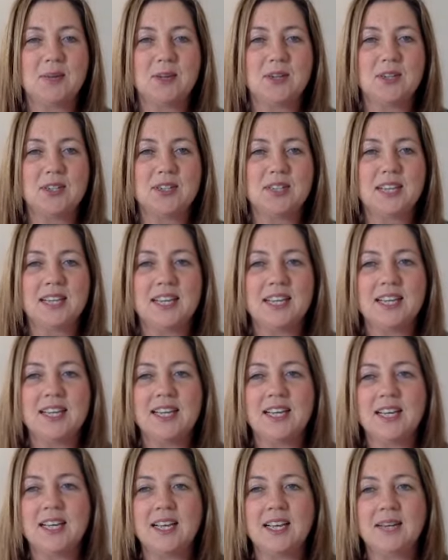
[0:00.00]

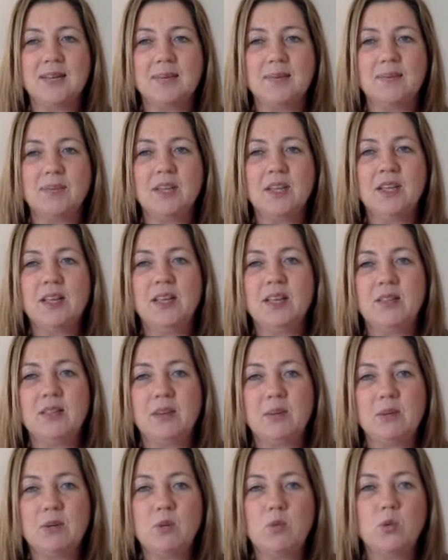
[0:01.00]
saying
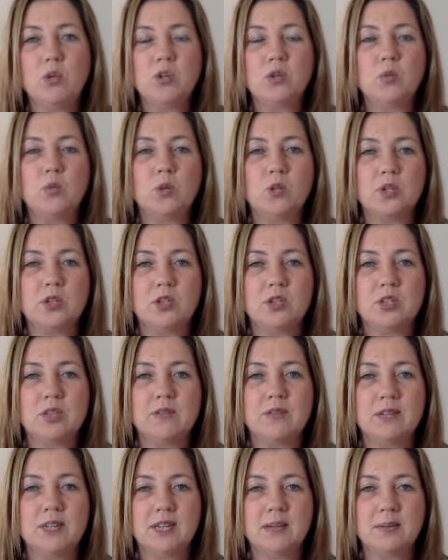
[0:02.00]
that we wouldn't want to
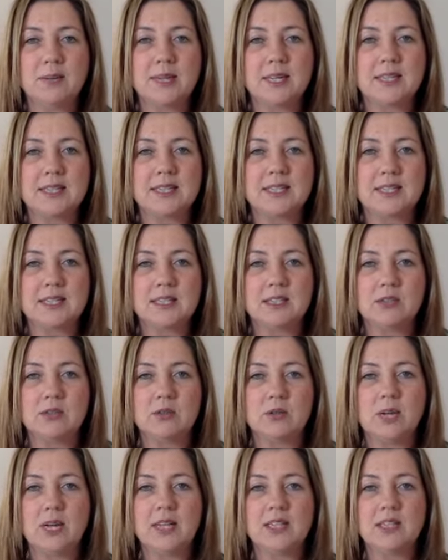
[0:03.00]
develop that
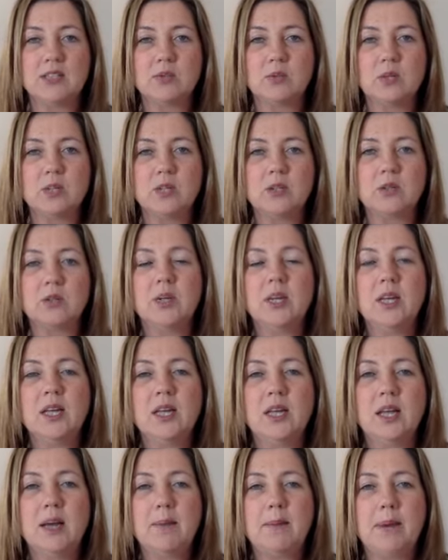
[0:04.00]
skill as well.
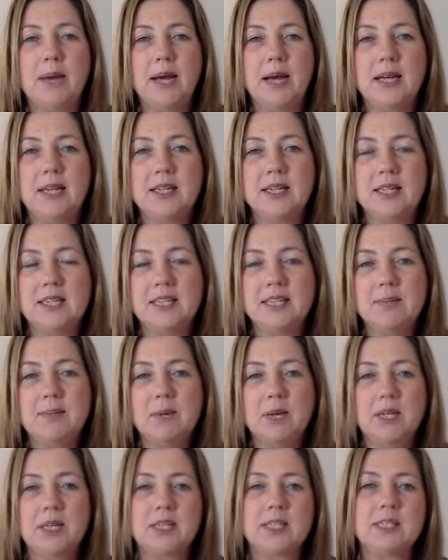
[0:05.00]
But in
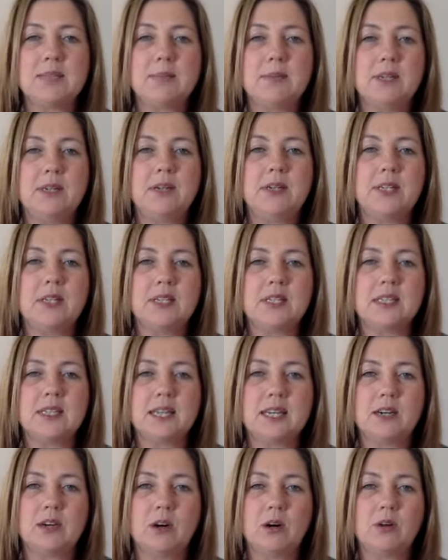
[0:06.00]
my experience,
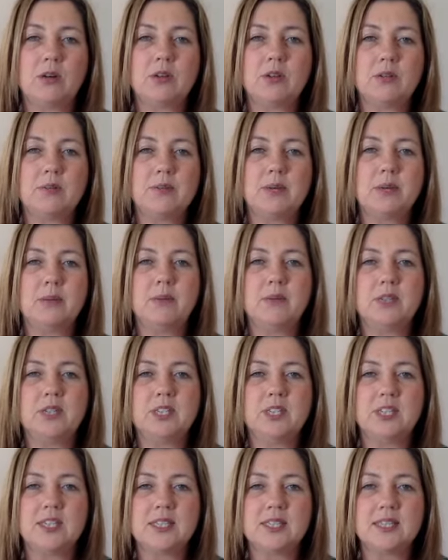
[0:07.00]
our oral memory
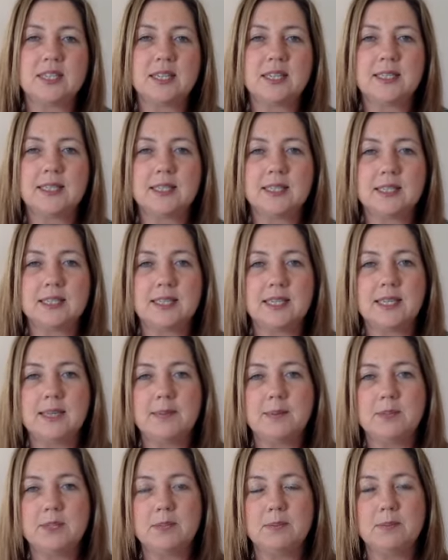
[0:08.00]
just doesn't
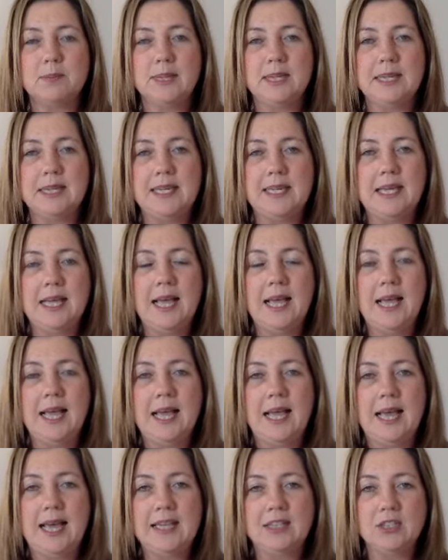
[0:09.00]
seem to be
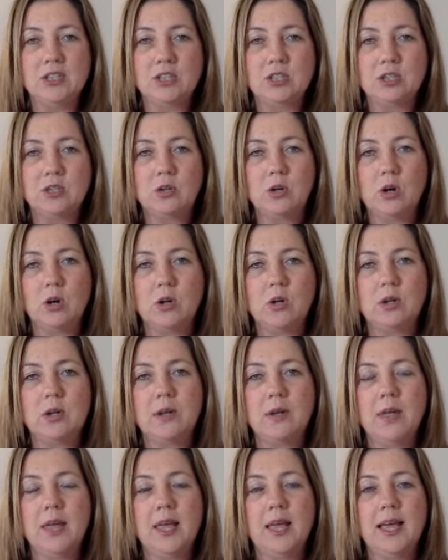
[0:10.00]
as
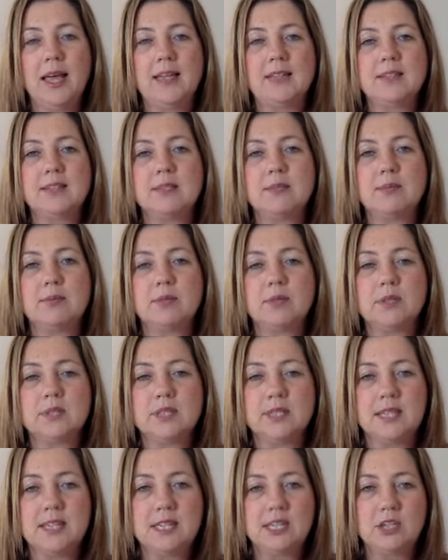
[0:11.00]
strong as the
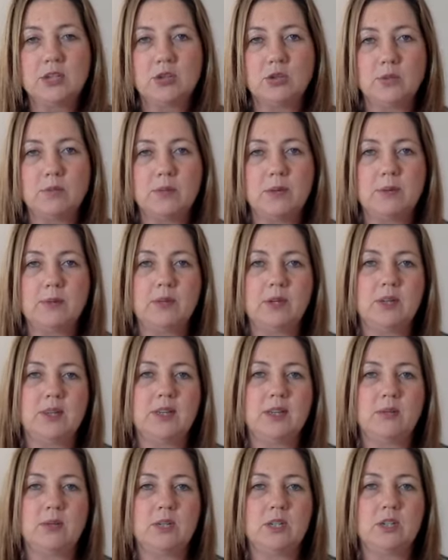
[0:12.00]
procedural memory
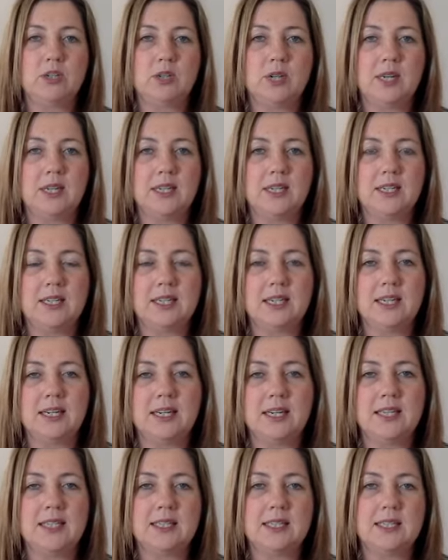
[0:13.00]
that we train in
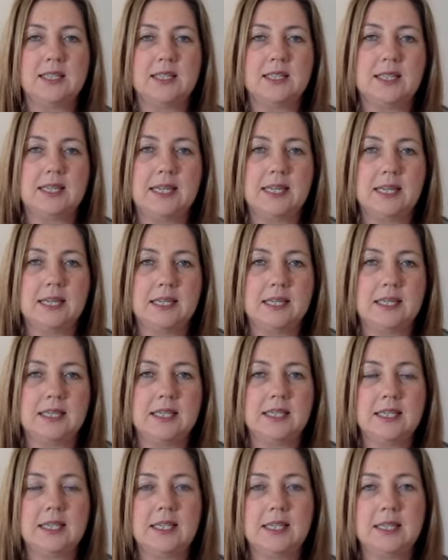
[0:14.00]
lessons here
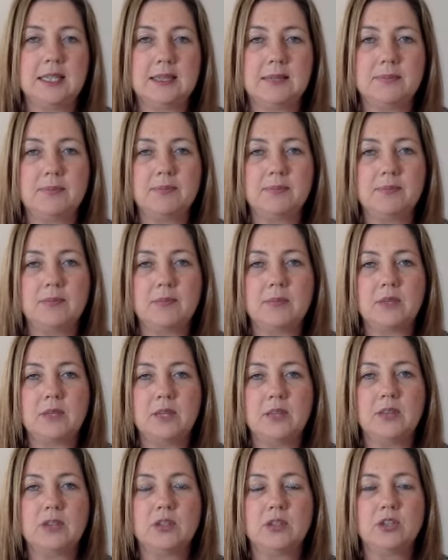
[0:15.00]

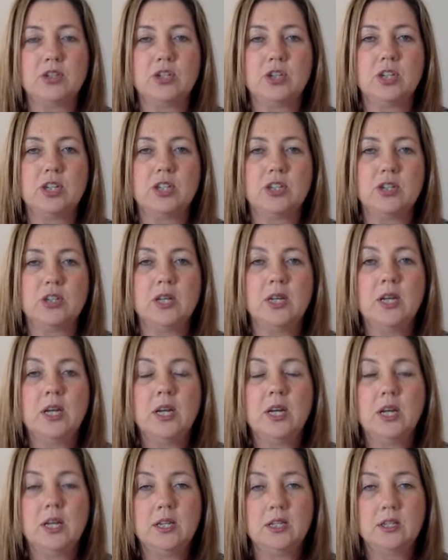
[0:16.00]
in the studio.
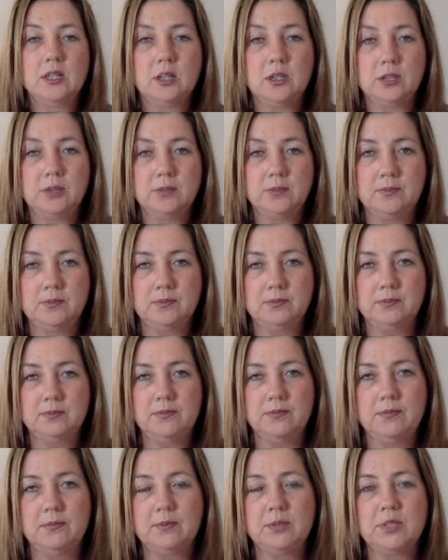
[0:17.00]
So
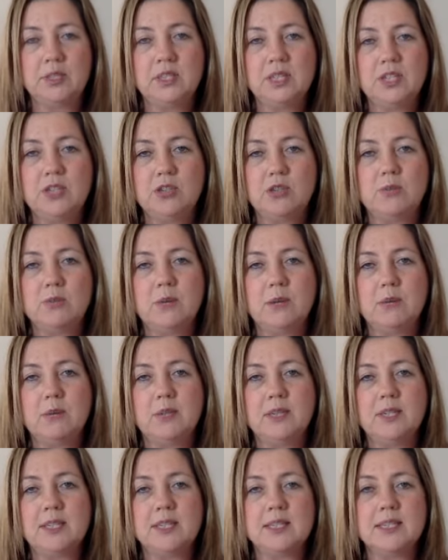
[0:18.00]
procedural
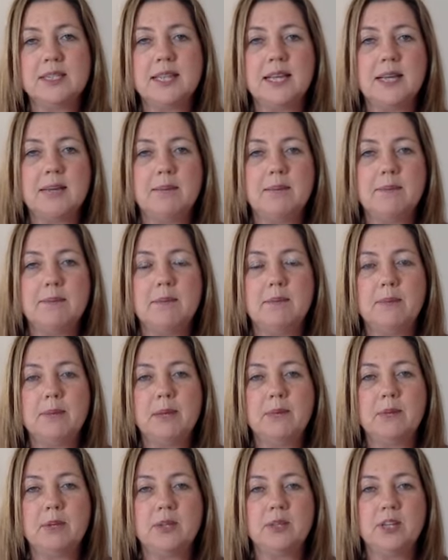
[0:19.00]
memory is the same
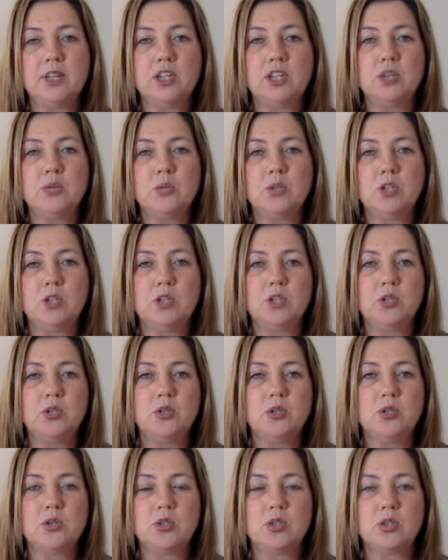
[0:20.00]
memory that you would
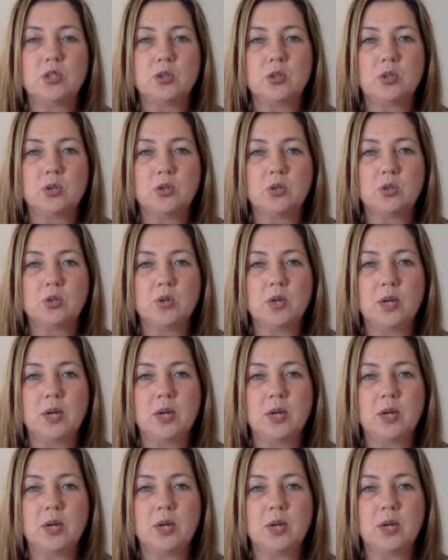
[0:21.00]
use to